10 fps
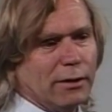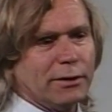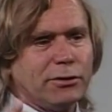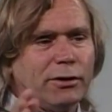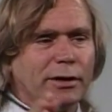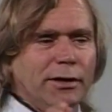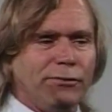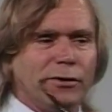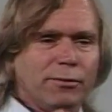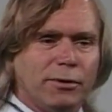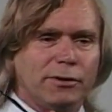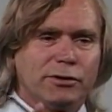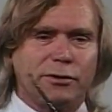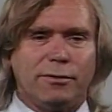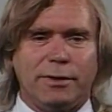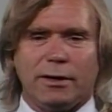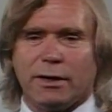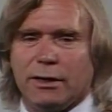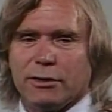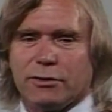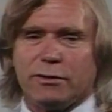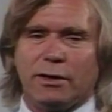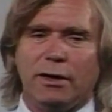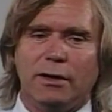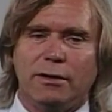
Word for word: that took a different approach to American history